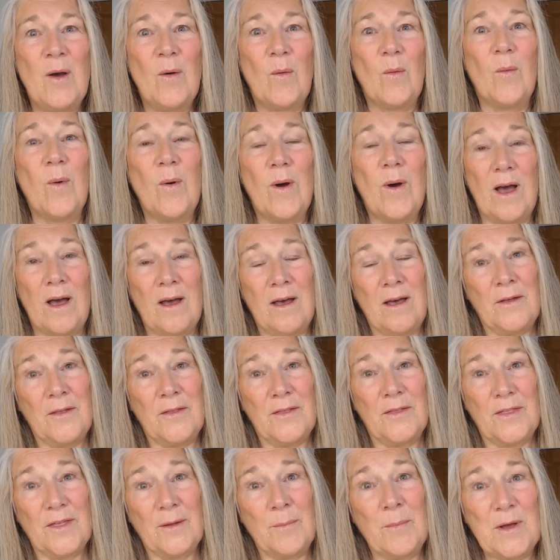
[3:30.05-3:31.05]

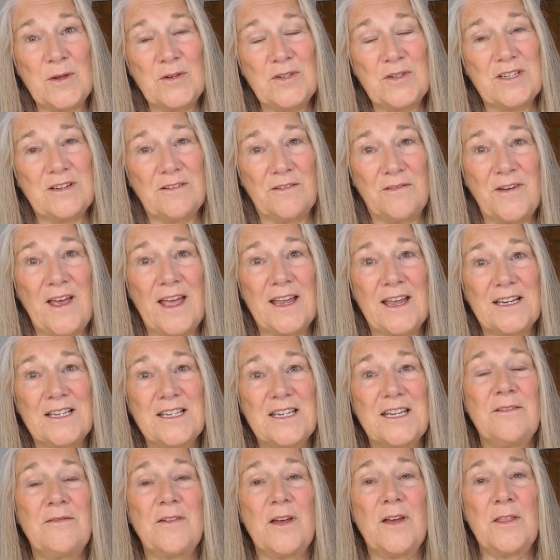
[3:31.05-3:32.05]
the most
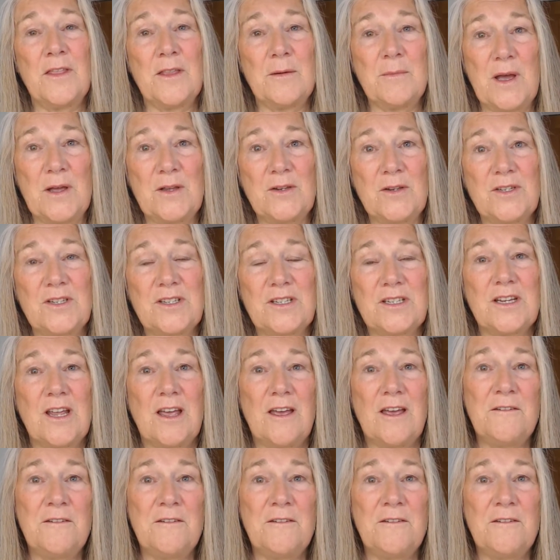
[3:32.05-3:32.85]
effective and the most